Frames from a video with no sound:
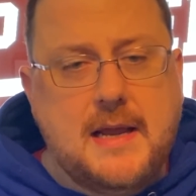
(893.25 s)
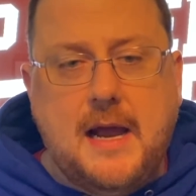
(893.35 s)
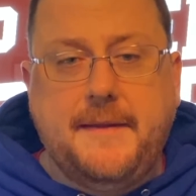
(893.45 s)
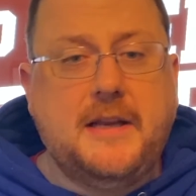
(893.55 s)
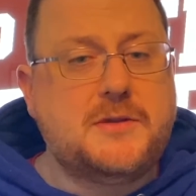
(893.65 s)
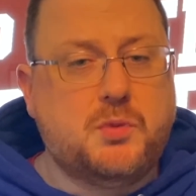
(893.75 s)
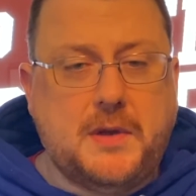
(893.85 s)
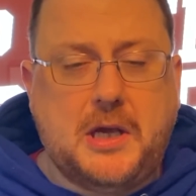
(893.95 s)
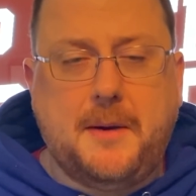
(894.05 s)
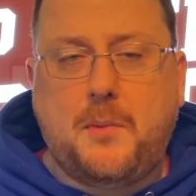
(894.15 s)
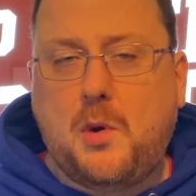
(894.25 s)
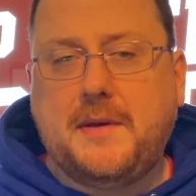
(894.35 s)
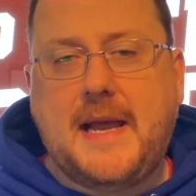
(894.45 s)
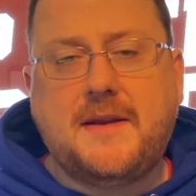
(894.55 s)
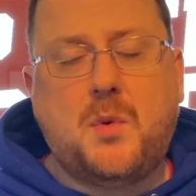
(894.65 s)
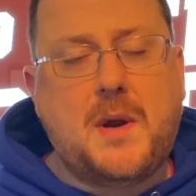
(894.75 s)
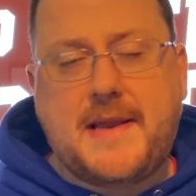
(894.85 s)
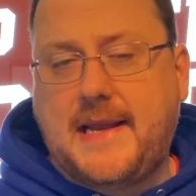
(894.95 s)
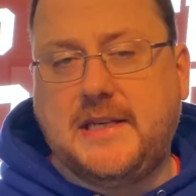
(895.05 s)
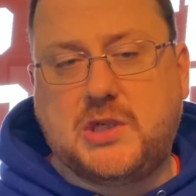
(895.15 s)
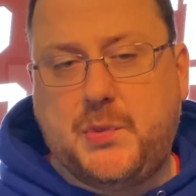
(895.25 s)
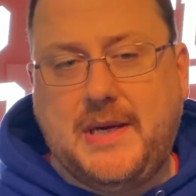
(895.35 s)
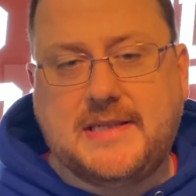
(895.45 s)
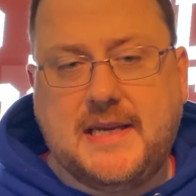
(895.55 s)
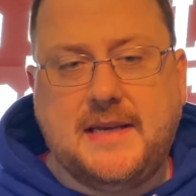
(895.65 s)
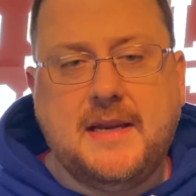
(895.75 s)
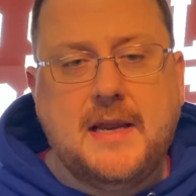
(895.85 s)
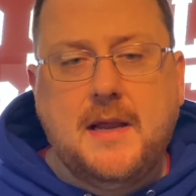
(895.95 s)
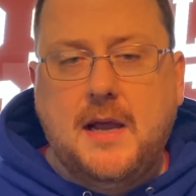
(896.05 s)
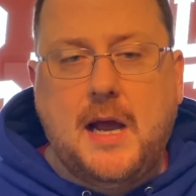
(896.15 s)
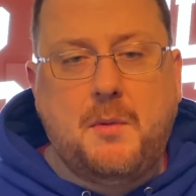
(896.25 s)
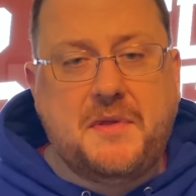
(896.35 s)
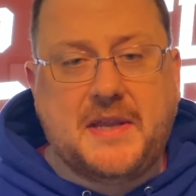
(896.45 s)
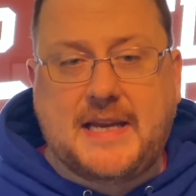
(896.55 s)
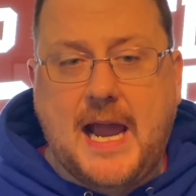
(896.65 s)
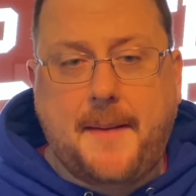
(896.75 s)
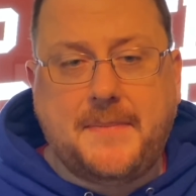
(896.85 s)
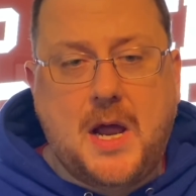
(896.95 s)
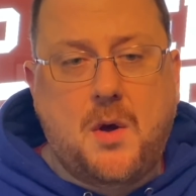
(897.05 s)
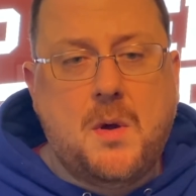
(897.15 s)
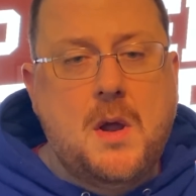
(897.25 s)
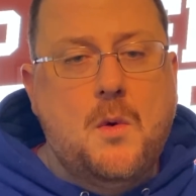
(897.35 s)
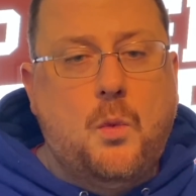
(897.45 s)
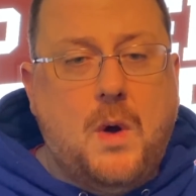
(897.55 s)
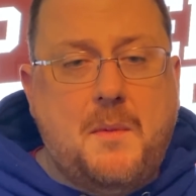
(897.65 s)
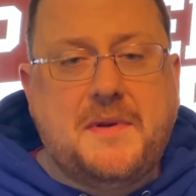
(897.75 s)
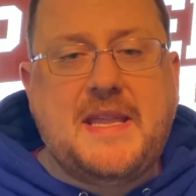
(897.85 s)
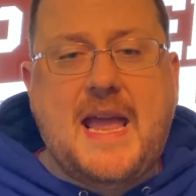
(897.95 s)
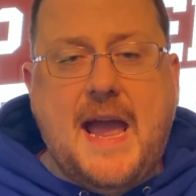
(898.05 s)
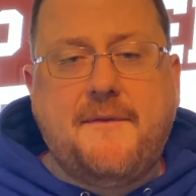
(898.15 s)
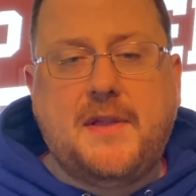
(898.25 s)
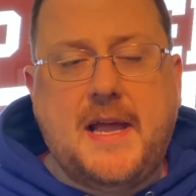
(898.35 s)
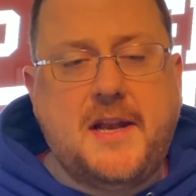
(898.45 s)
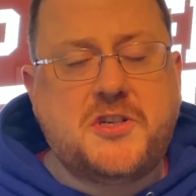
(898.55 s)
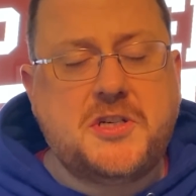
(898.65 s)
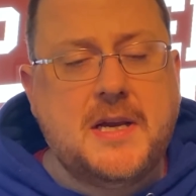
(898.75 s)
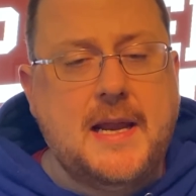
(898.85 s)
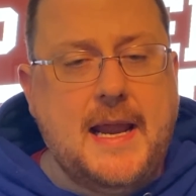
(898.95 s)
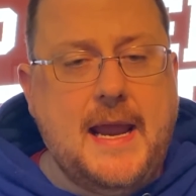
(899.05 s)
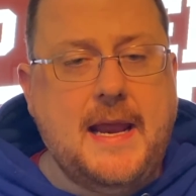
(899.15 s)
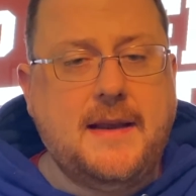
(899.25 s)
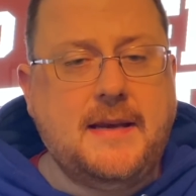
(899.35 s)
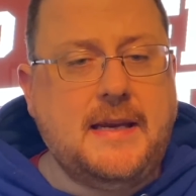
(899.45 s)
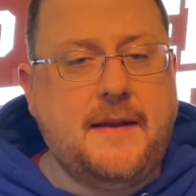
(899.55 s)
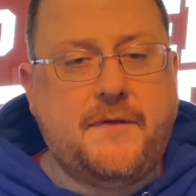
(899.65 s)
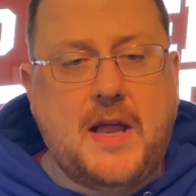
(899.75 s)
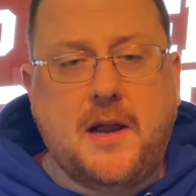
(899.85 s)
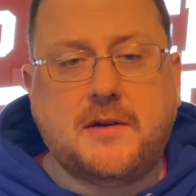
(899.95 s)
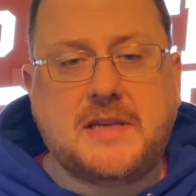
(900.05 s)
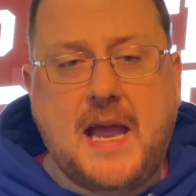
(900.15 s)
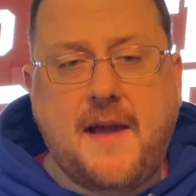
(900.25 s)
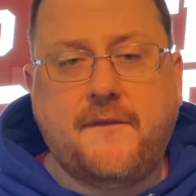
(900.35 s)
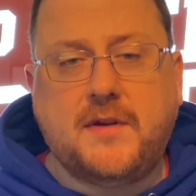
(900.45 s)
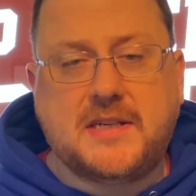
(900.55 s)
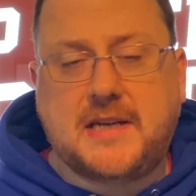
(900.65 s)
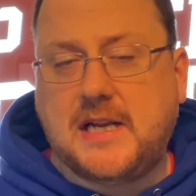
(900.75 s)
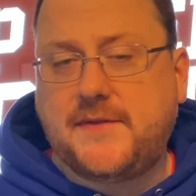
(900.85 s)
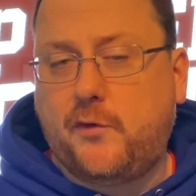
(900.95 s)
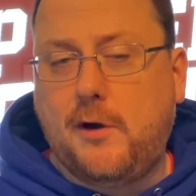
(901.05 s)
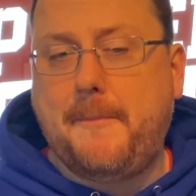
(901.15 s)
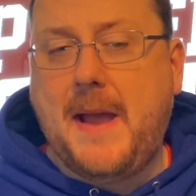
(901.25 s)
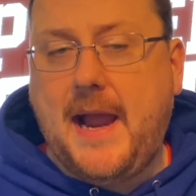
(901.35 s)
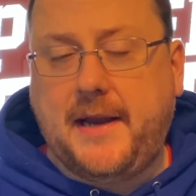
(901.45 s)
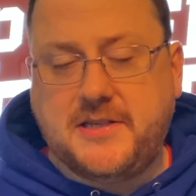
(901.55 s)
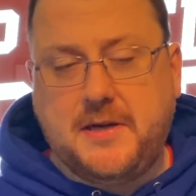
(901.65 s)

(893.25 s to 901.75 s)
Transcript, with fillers: I think it's really going to boil down to what they can squeeze in with the cap. Now, what would the Avalanche and the Flyers have discussed for a package?